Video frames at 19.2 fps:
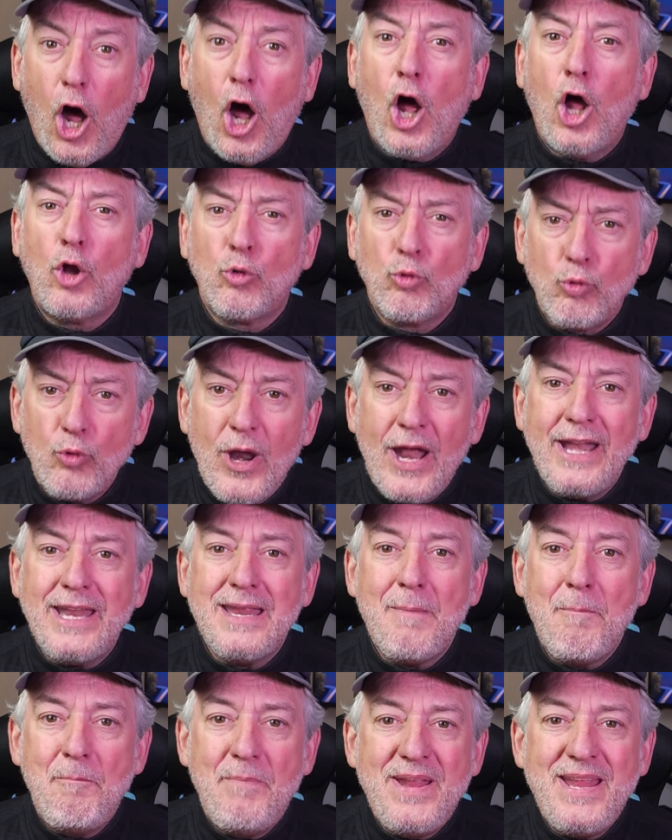
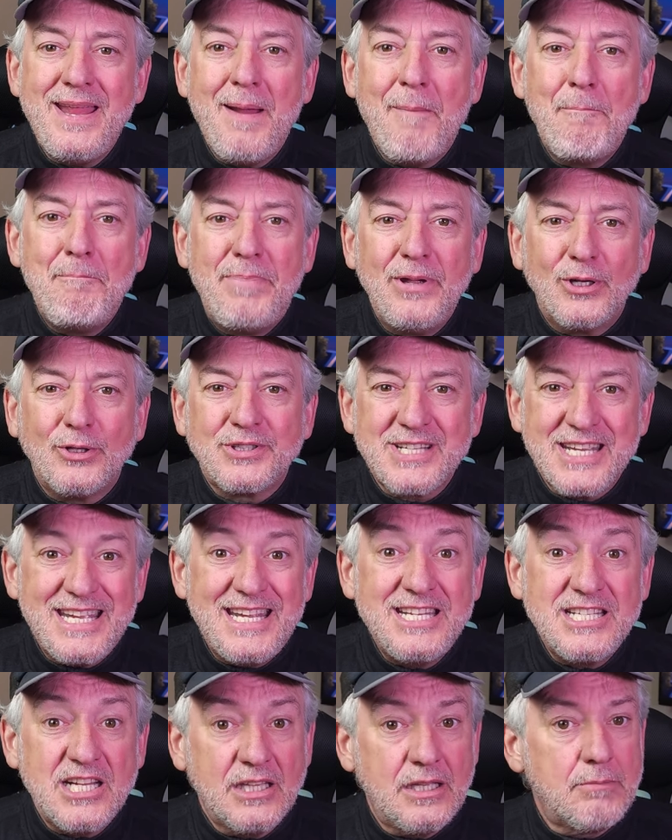already being built
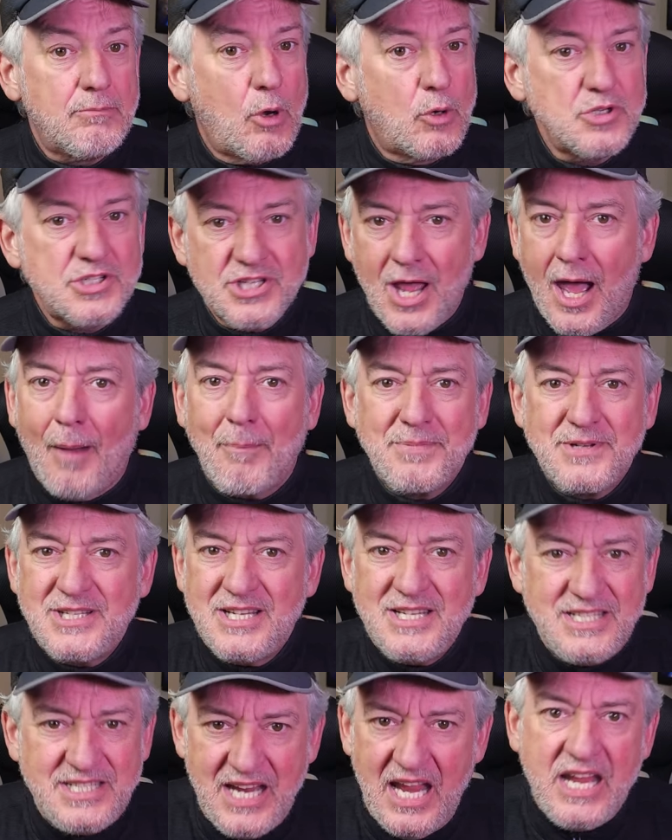into the most up
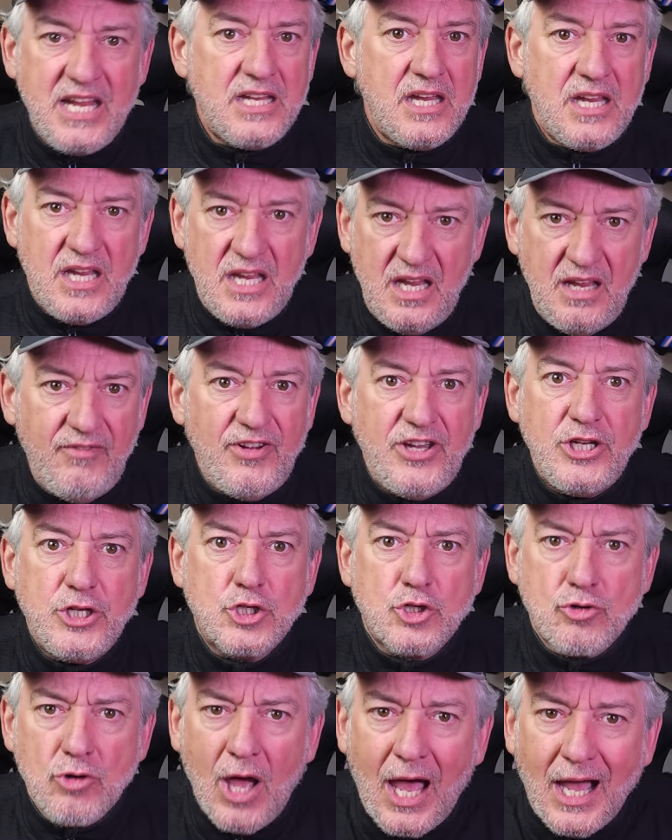to date EV
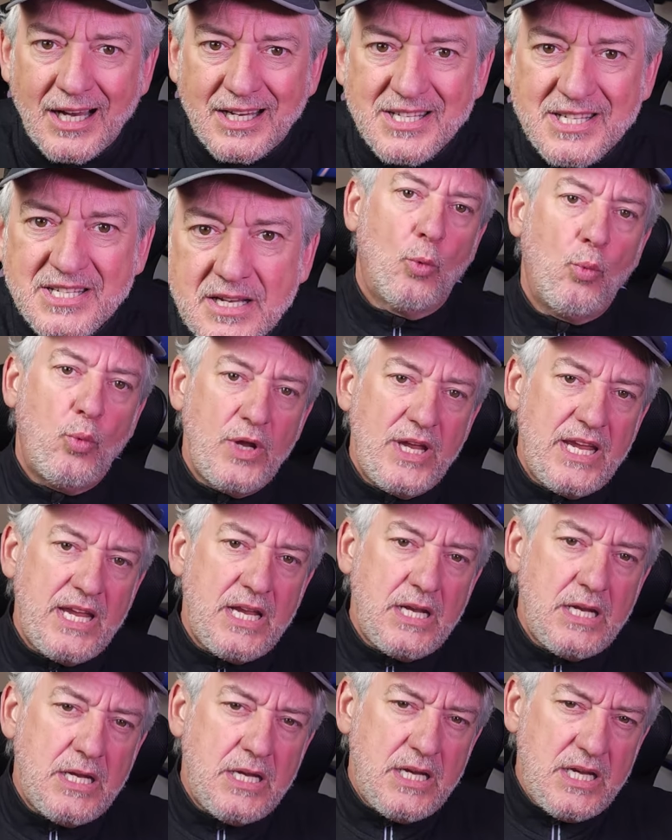trucks.
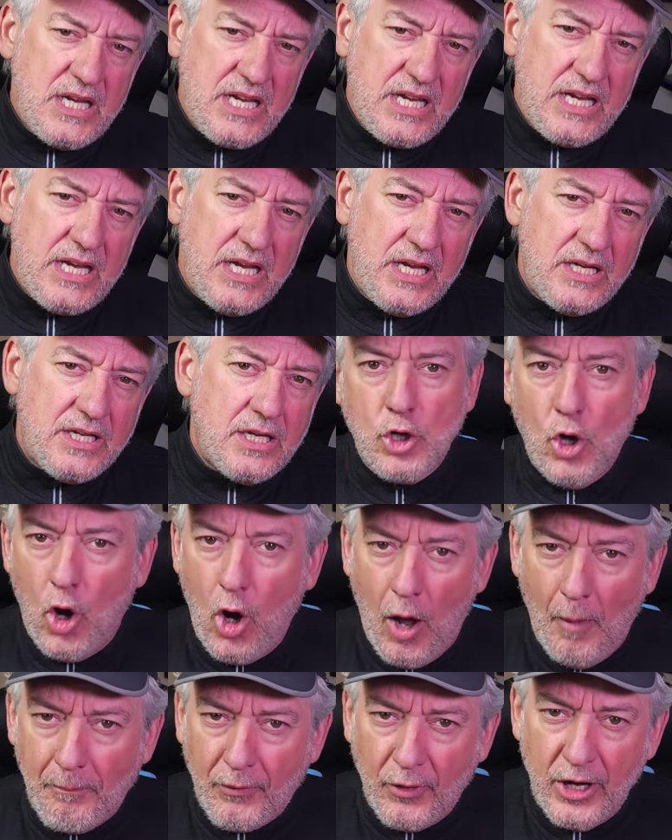We need
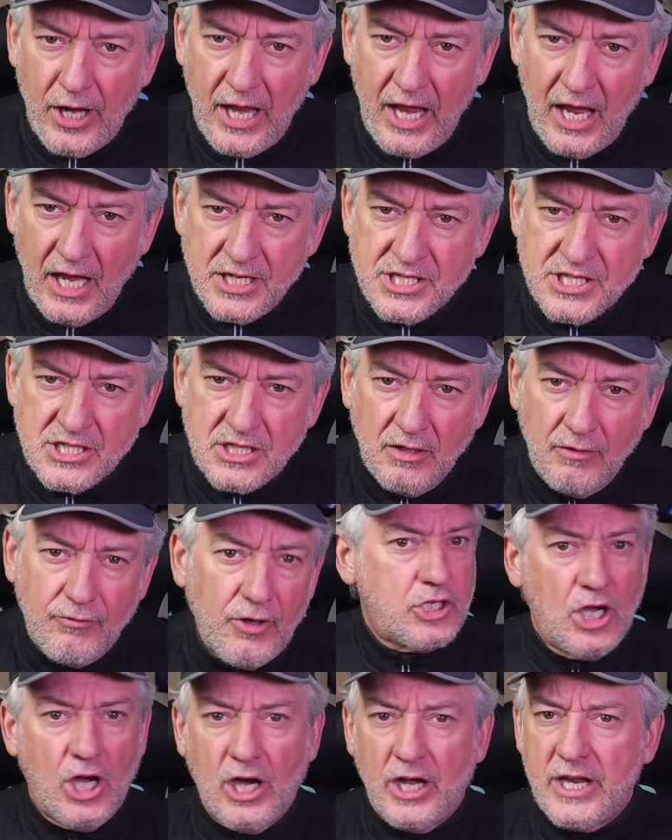comprehensive,
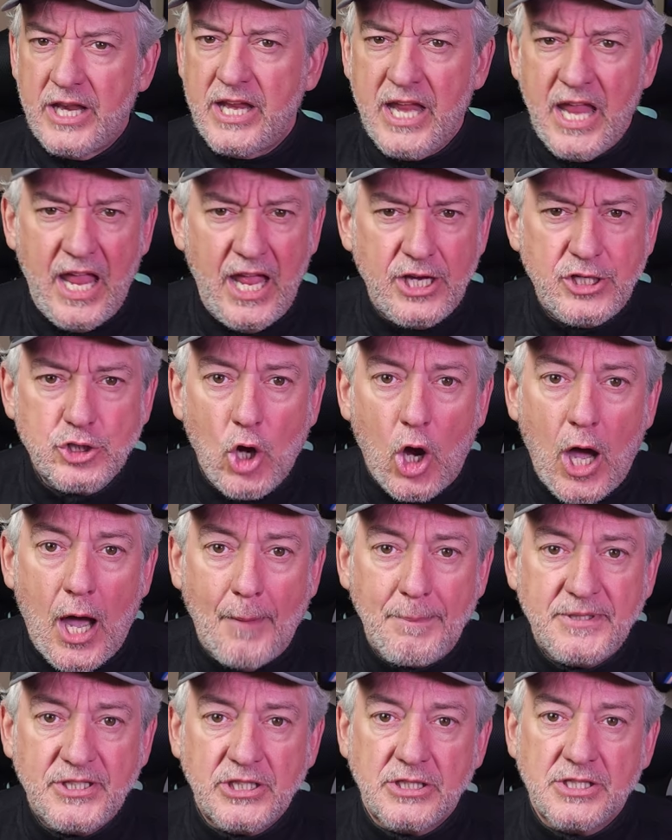cutting edge
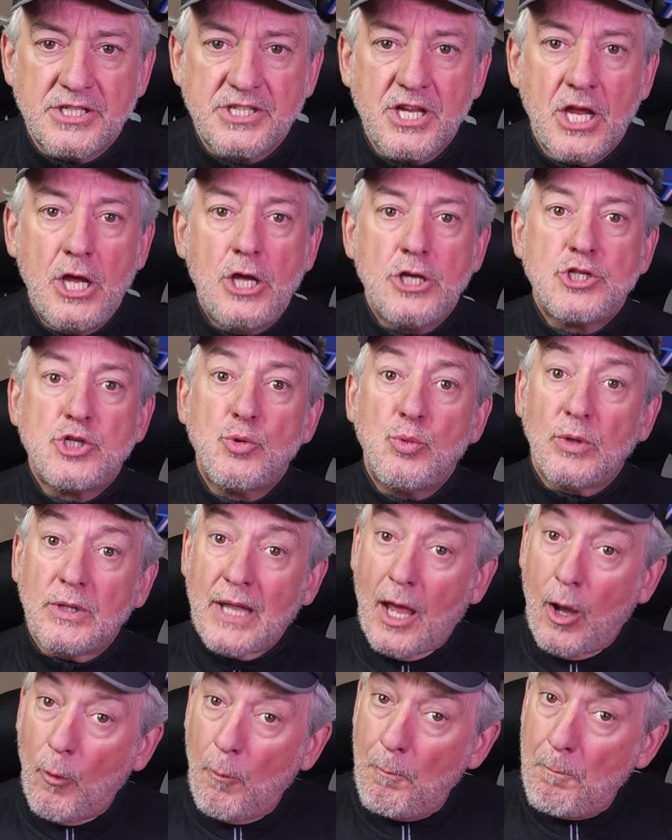options to
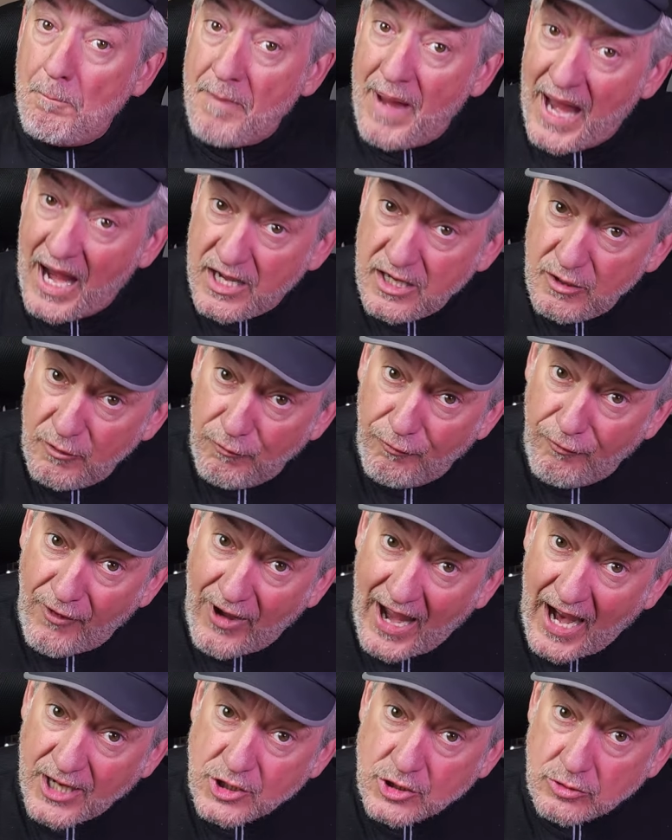allow
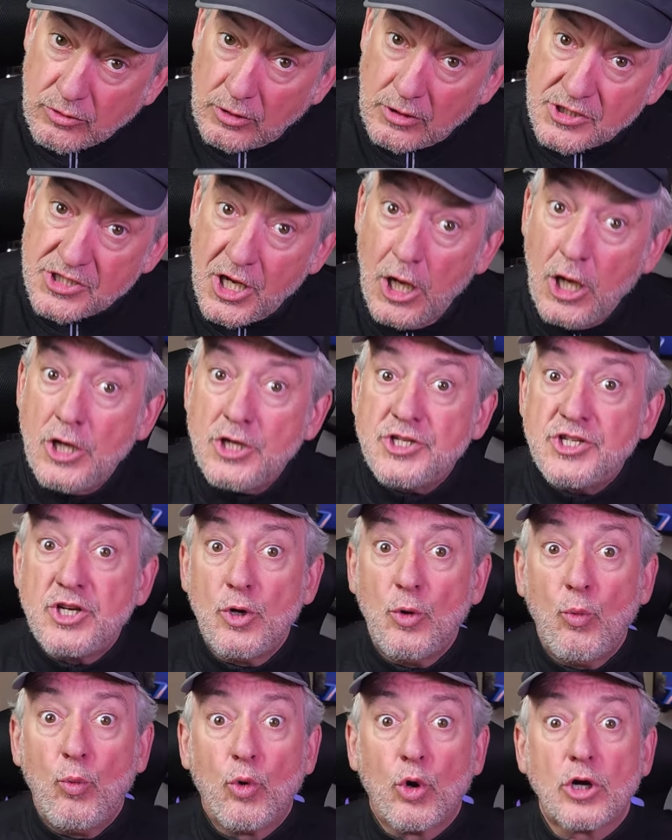manufacturers
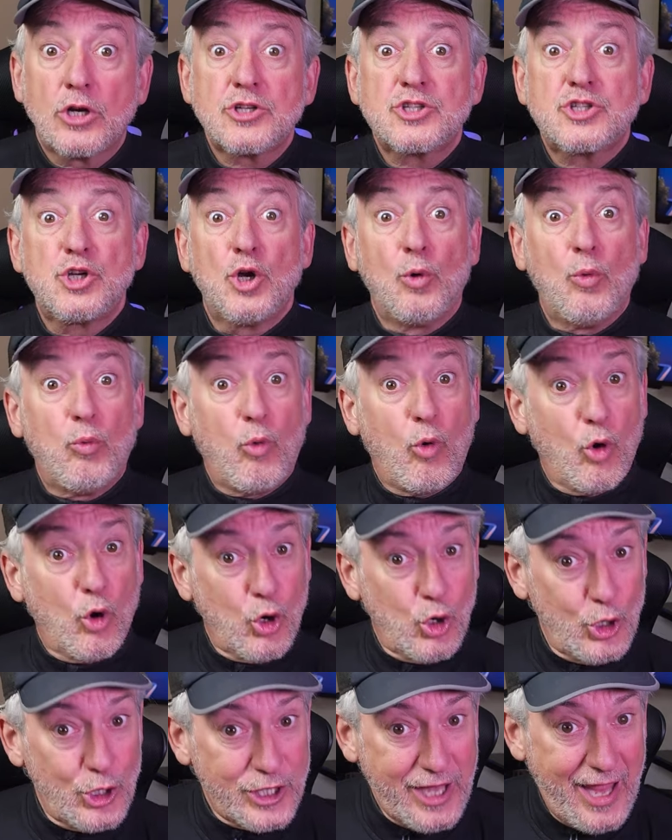to work
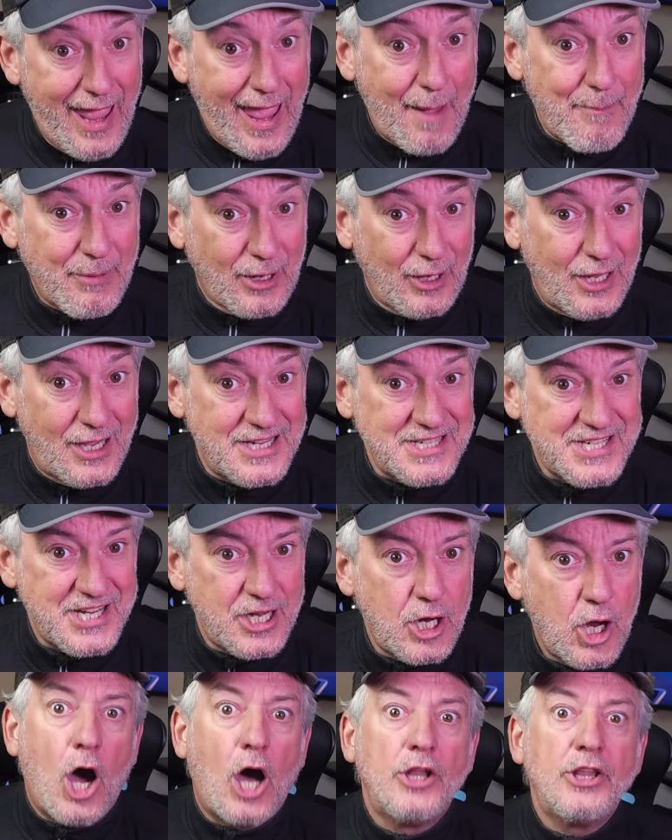toward
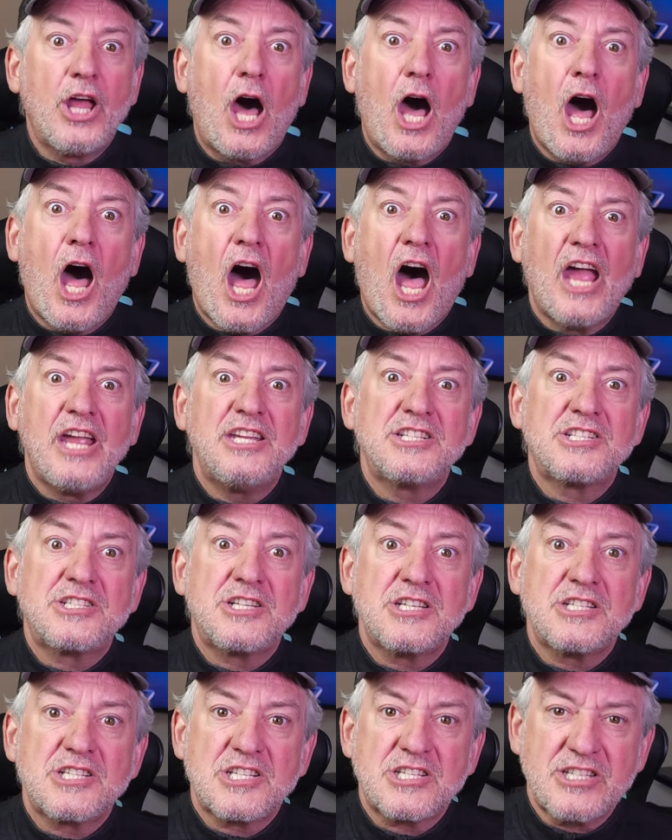capitalizing on the
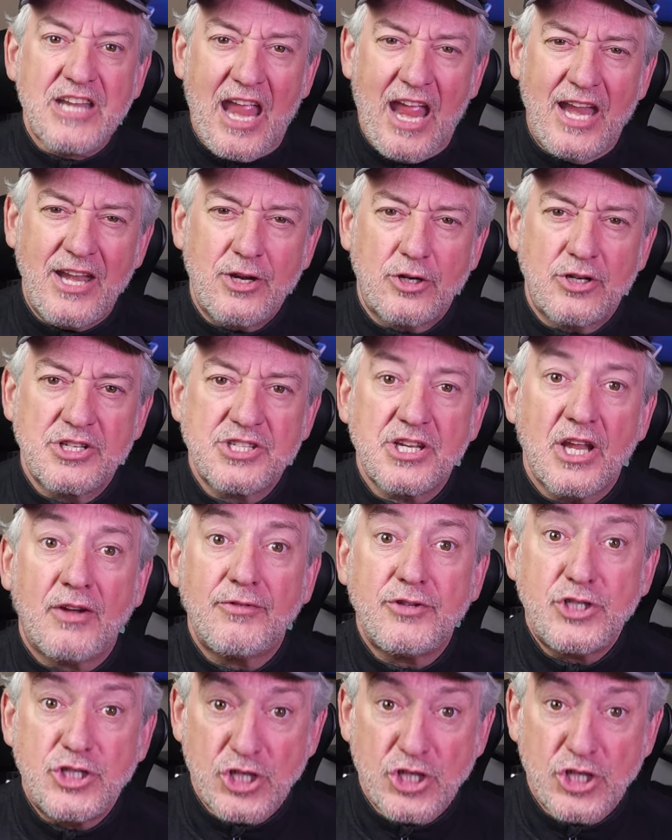highest standards of